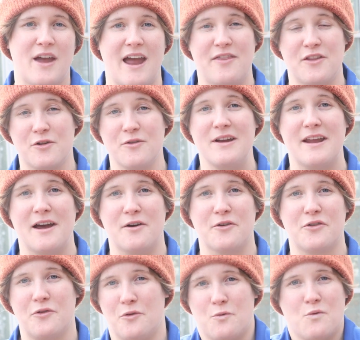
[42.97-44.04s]
and the
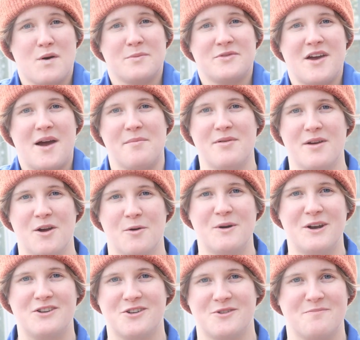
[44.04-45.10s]
greenhouse warms up,
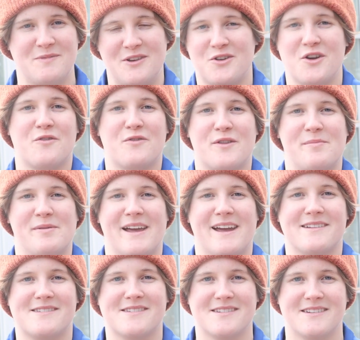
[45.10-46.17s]
which is good for the
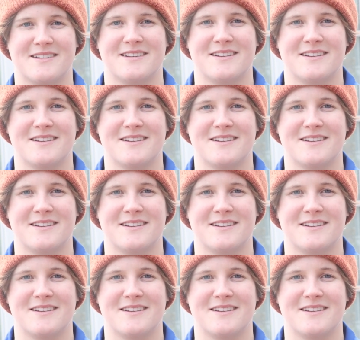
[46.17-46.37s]
plants.